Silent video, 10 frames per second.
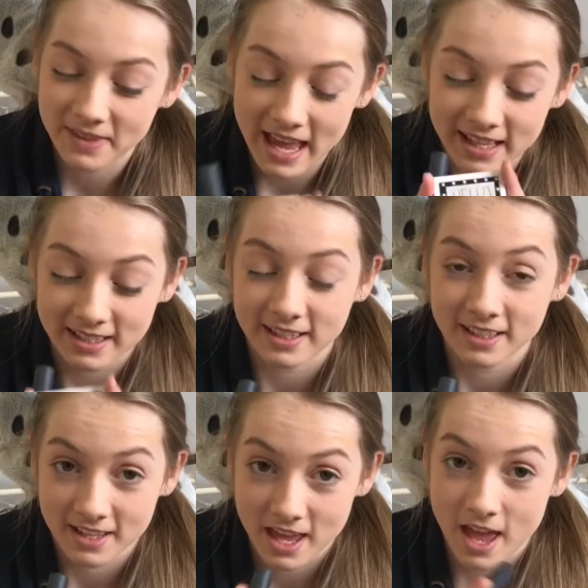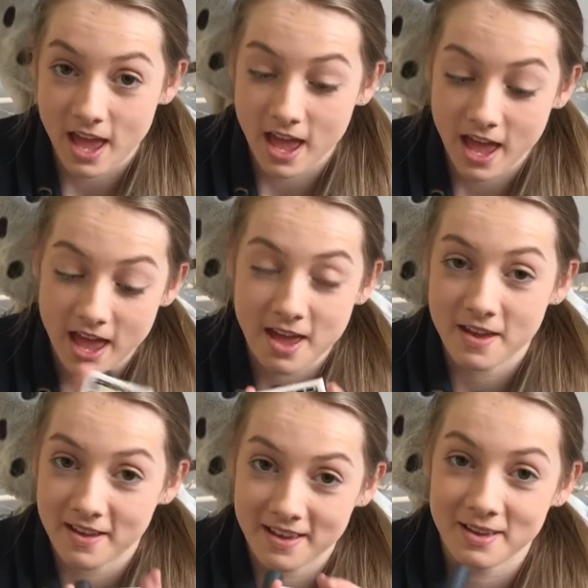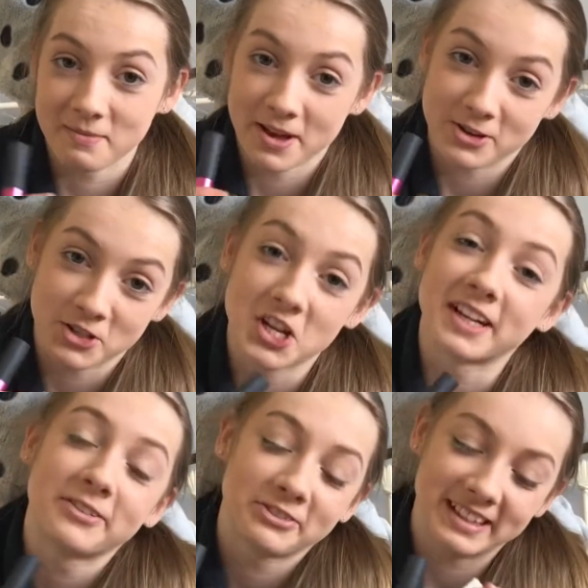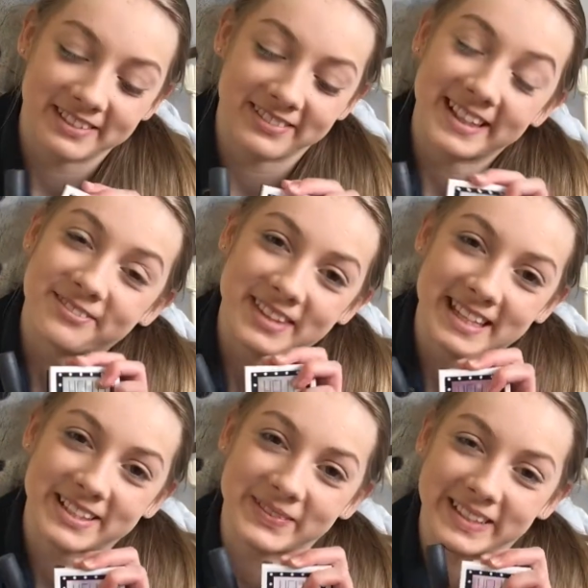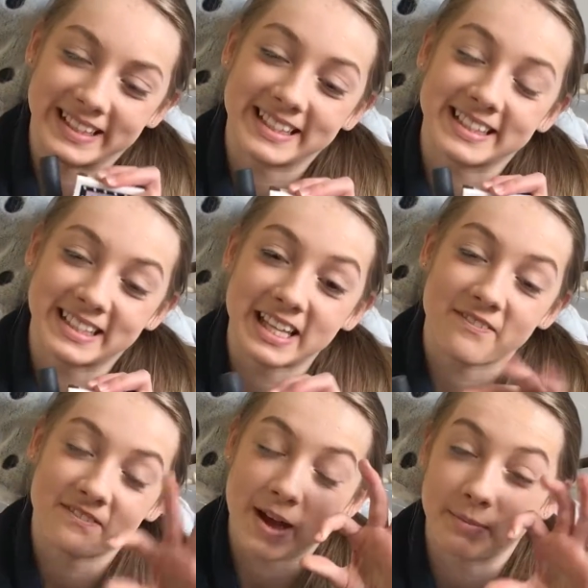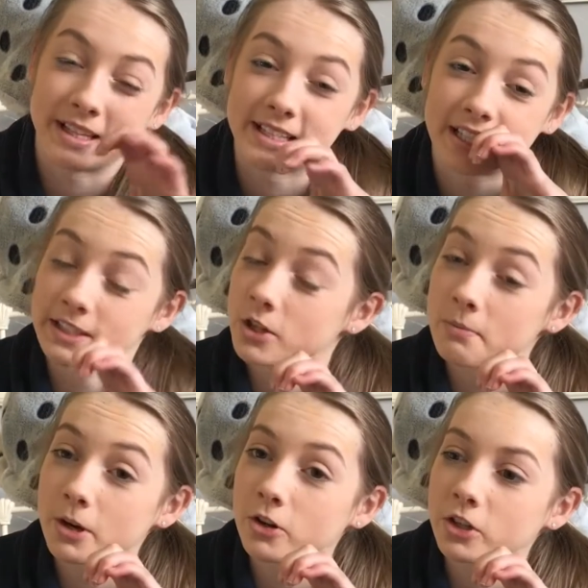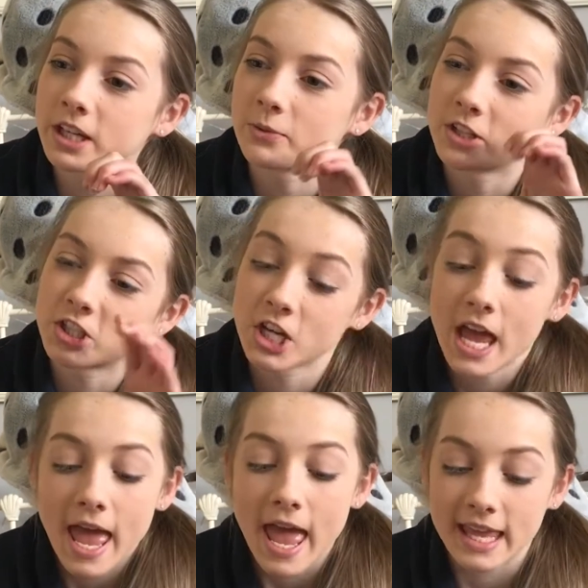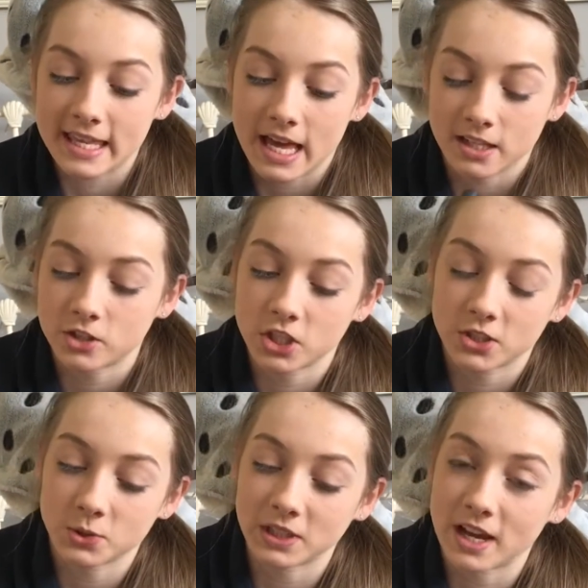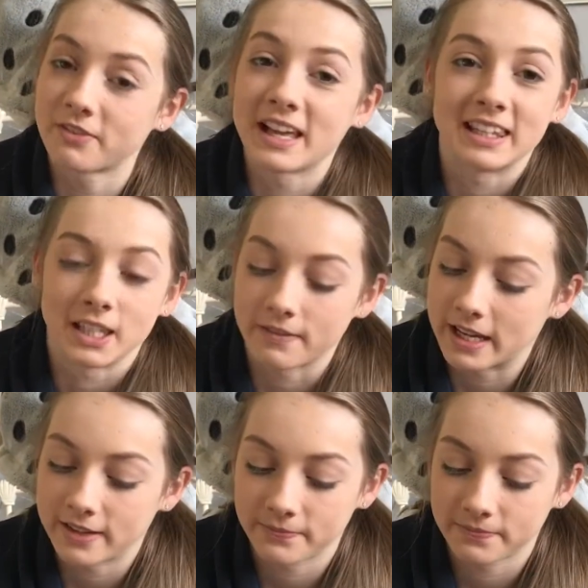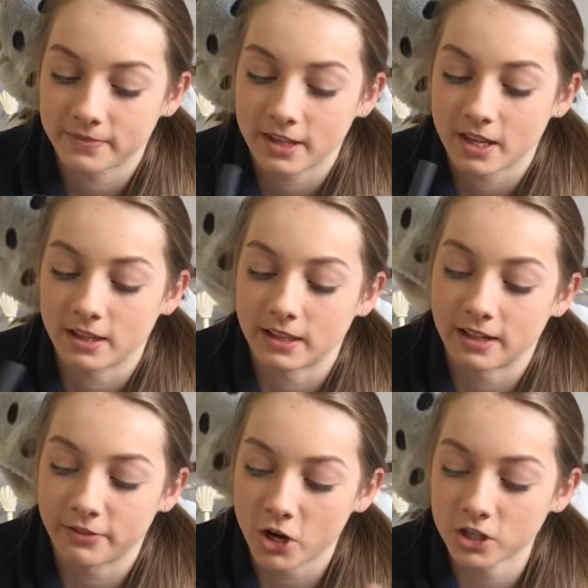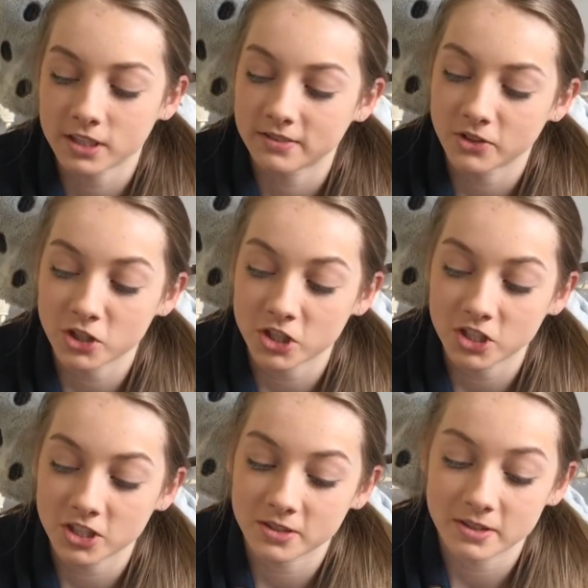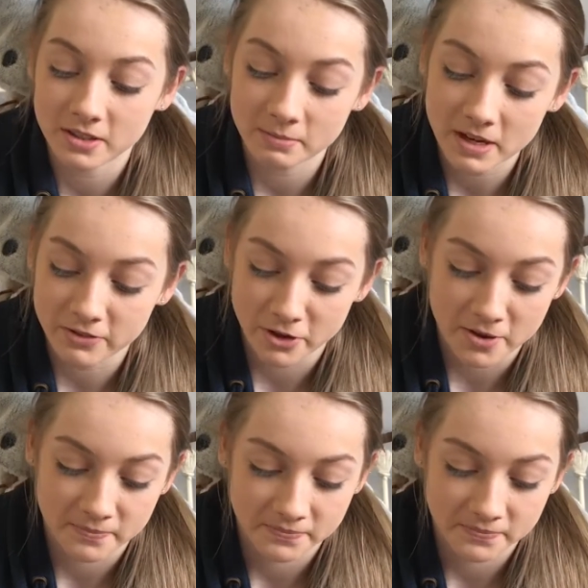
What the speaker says: that's powder done. I really love this one. It's fabulous. And it's got a mirror on it, which, yeah, it's just so love. I love it. Love hearts for benefit.